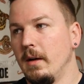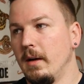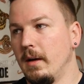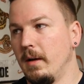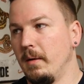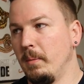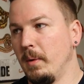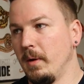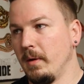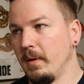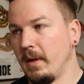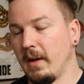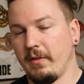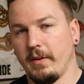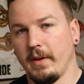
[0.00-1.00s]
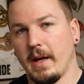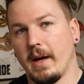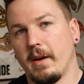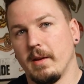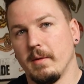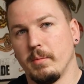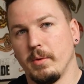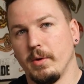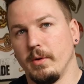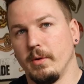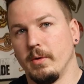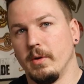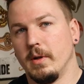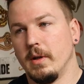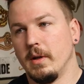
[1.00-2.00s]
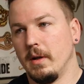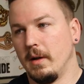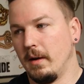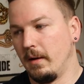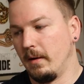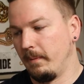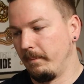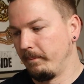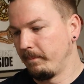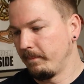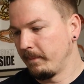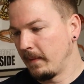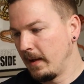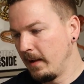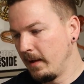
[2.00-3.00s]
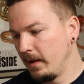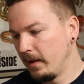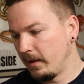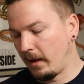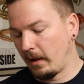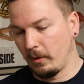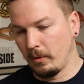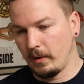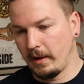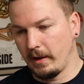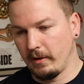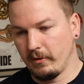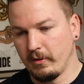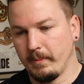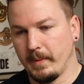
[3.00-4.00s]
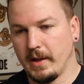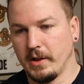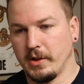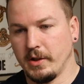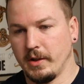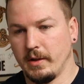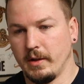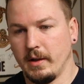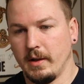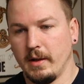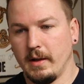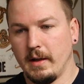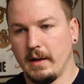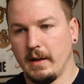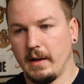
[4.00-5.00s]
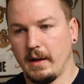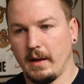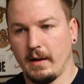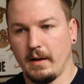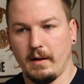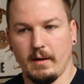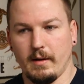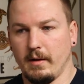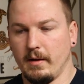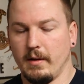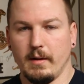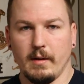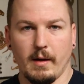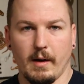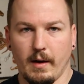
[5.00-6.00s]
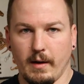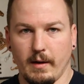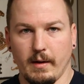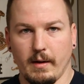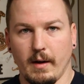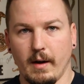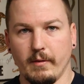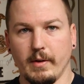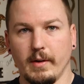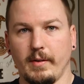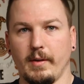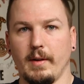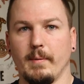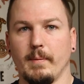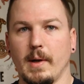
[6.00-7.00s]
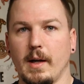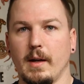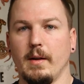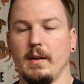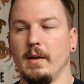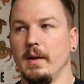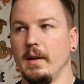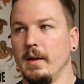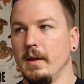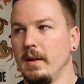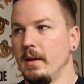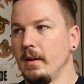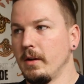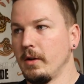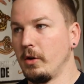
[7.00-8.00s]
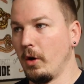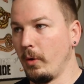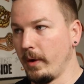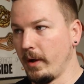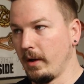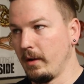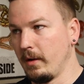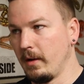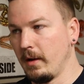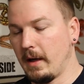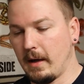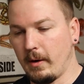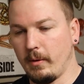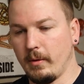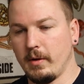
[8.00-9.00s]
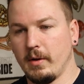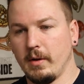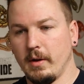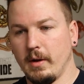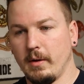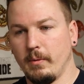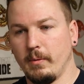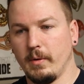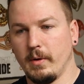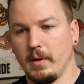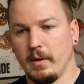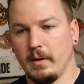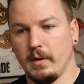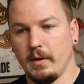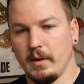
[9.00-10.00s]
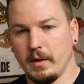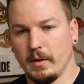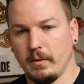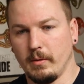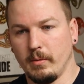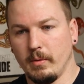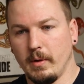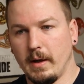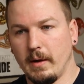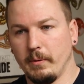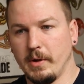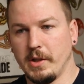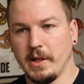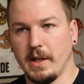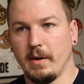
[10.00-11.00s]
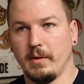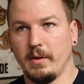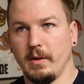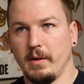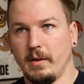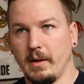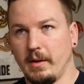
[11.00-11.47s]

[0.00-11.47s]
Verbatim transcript: uh, but definitely out of the blue. Um, not a whole lot of information, and I obviously am not going out and, uh, you know, reaching out to